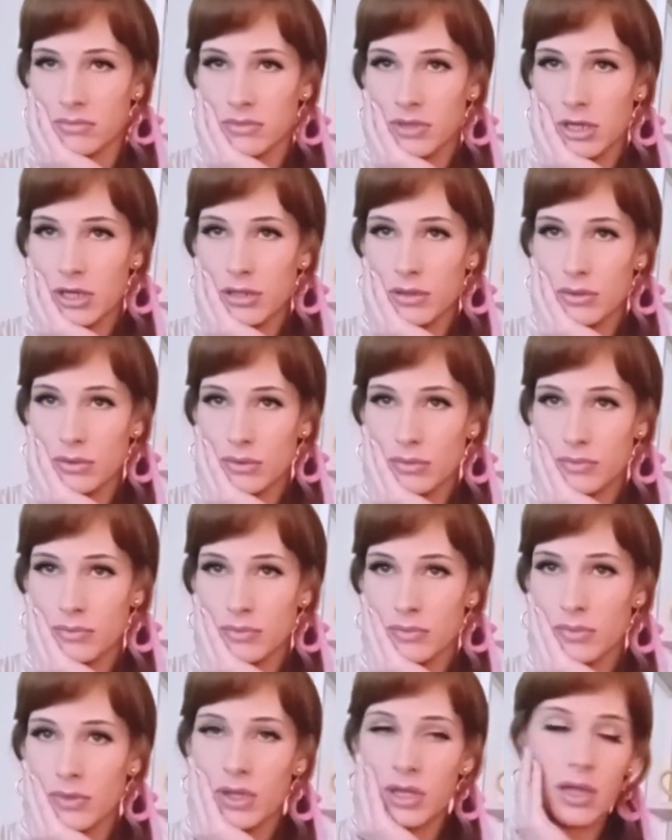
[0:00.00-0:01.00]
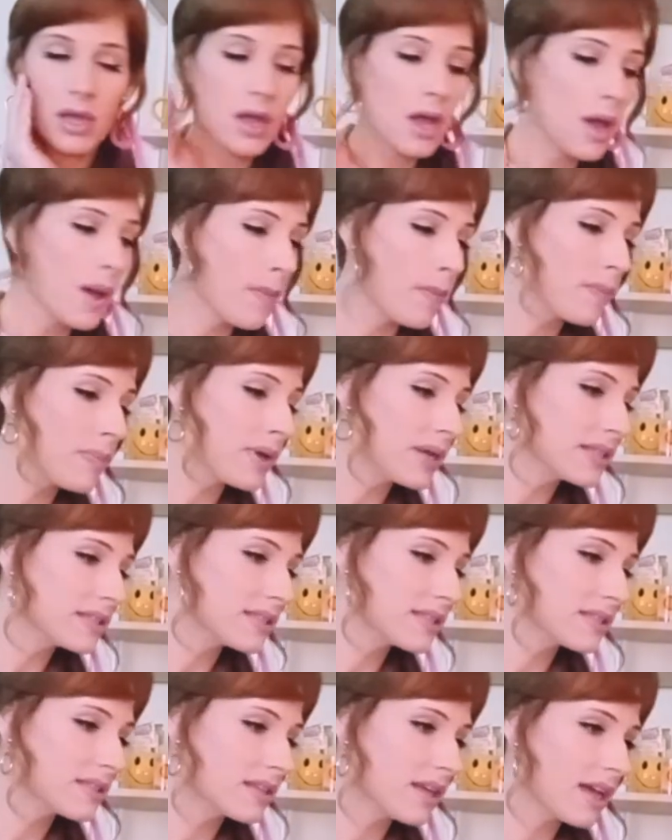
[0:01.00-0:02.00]
I don't know.
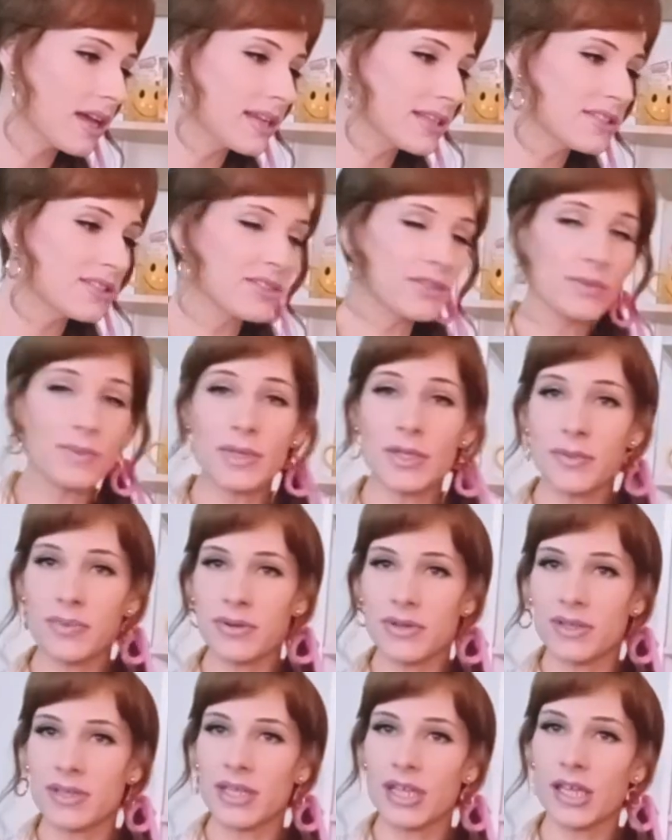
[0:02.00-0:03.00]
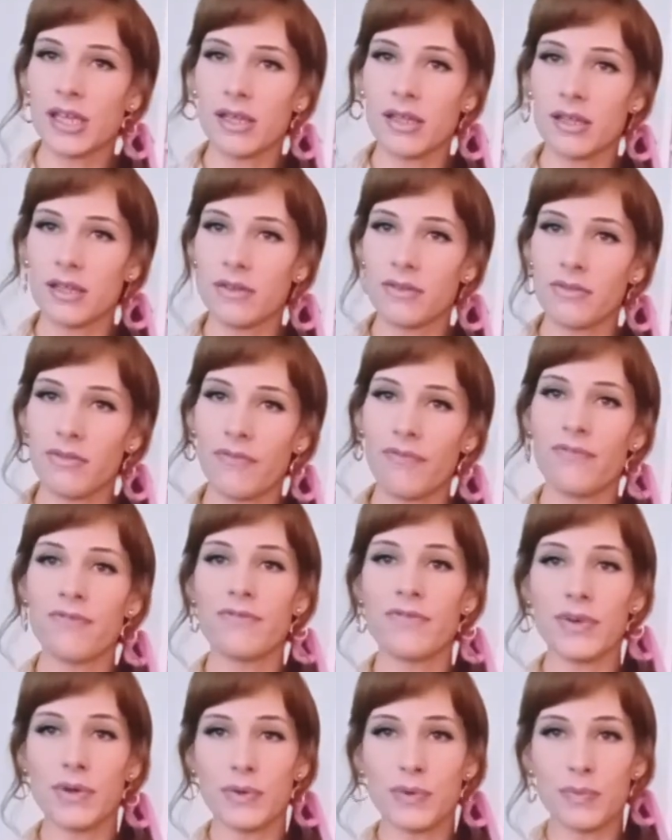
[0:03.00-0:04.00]
But I do want to put like a
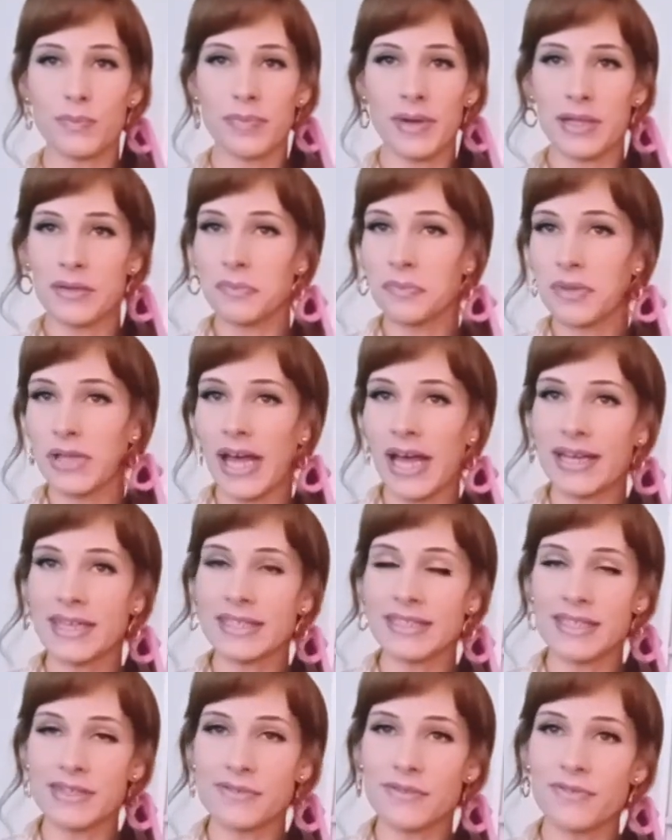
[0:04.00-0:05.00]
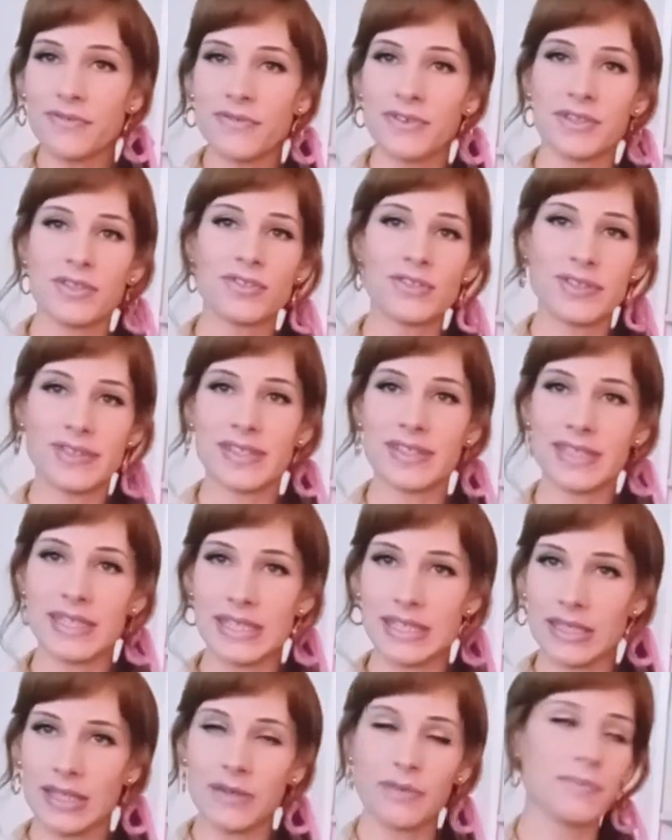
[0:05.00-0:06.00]
faux button placket down the front just because I
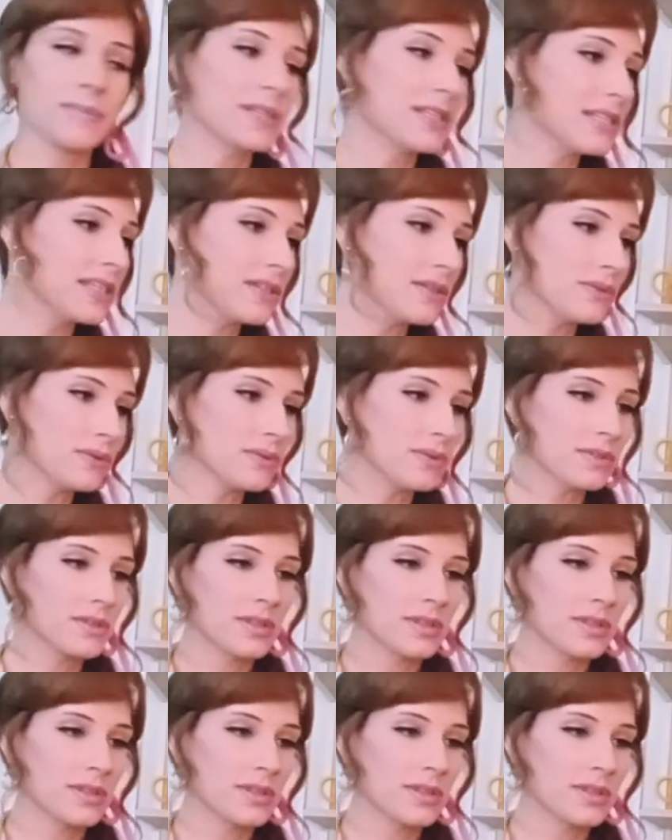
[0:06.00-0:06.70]
think that would be cute.